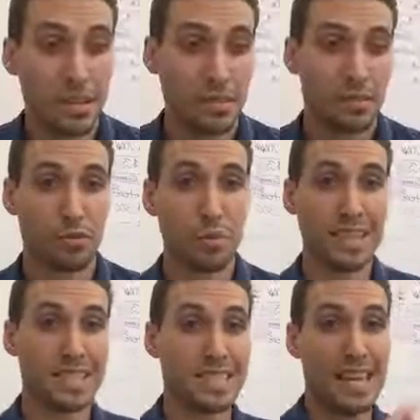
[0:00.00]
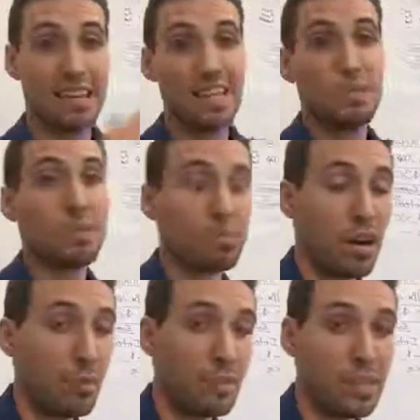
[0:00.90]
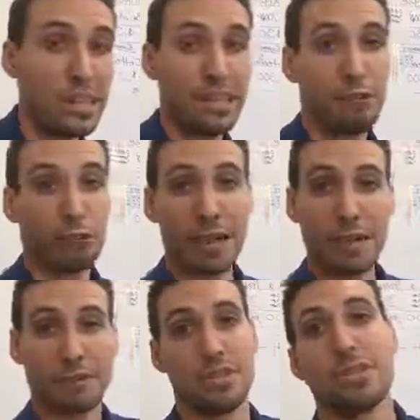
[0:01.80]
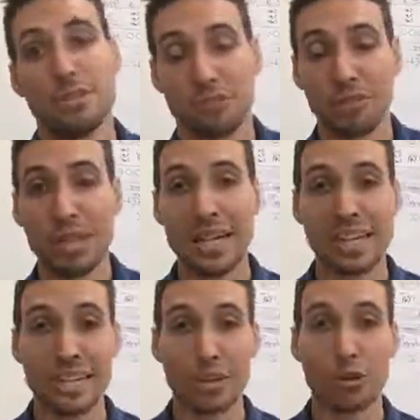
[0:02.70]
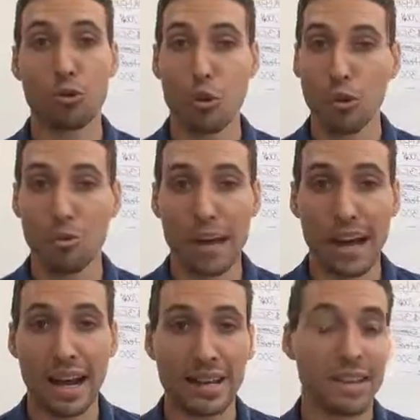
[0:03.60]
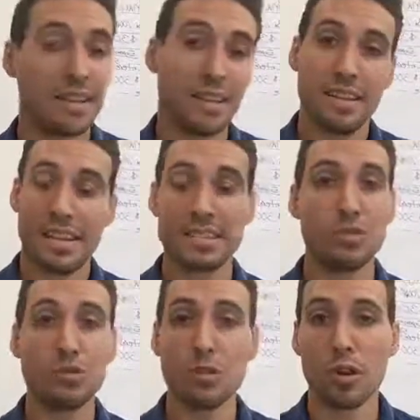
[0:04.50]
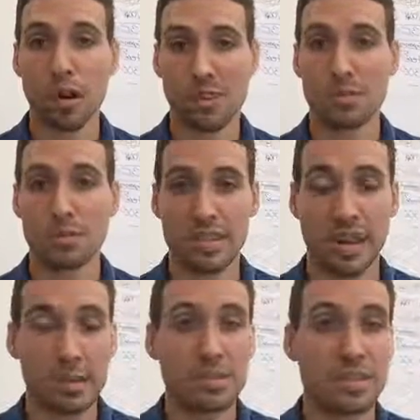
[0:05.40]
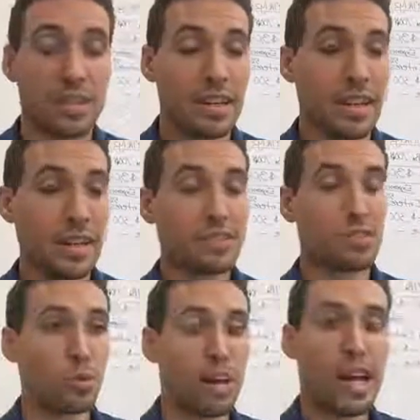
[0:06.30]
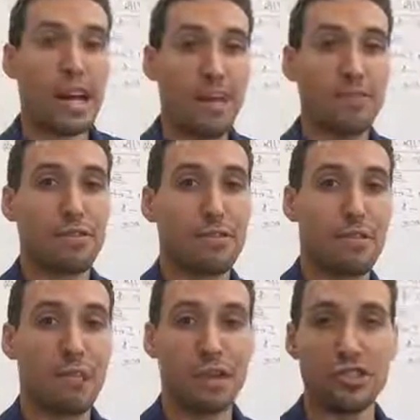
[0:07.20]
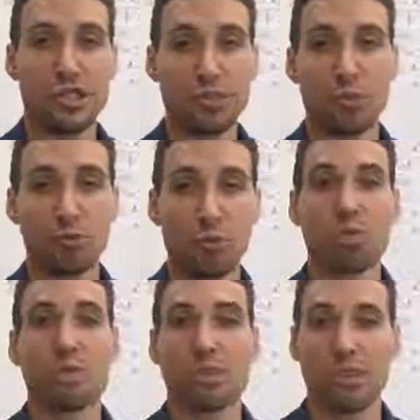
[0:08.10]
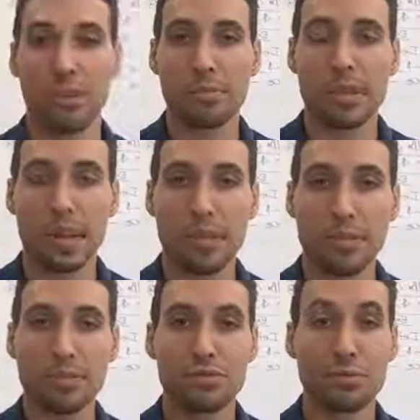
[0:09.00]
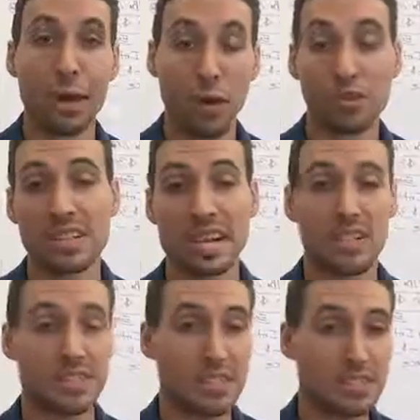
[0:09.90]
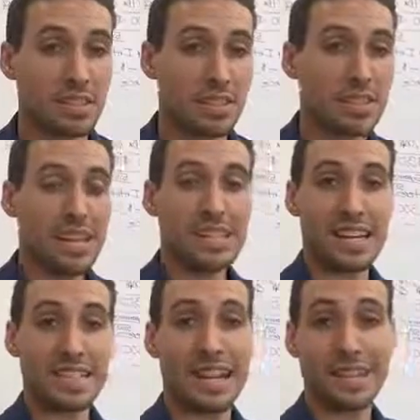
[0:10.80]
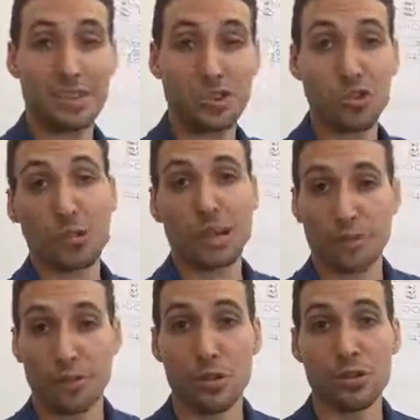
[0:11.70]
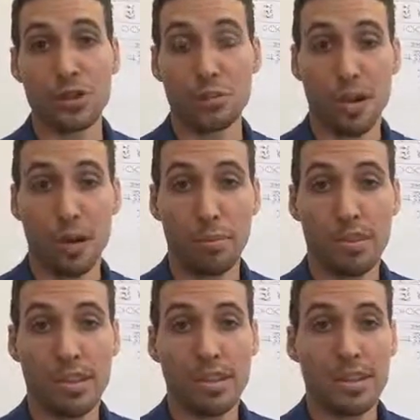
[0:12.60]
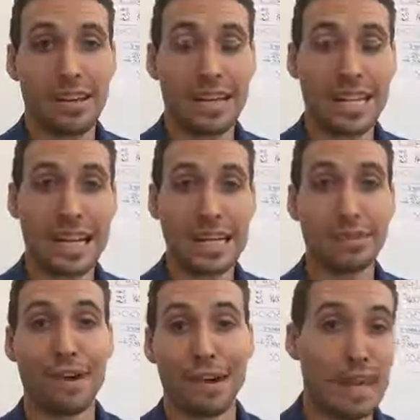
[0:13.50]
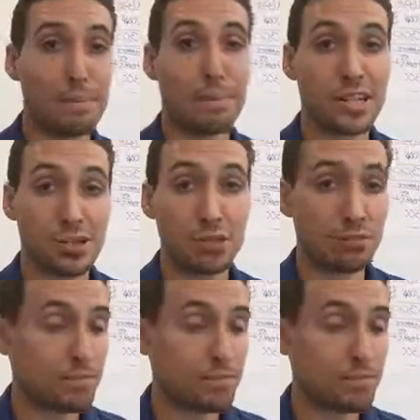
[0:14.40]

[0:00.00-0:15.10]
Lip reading: for me to send them the property, wait for me to get their quote back. That's too long sometimes. And so what I have, my general rule of thumb that I use for my own analysis is I take the square footage of the property and I divide that by 2.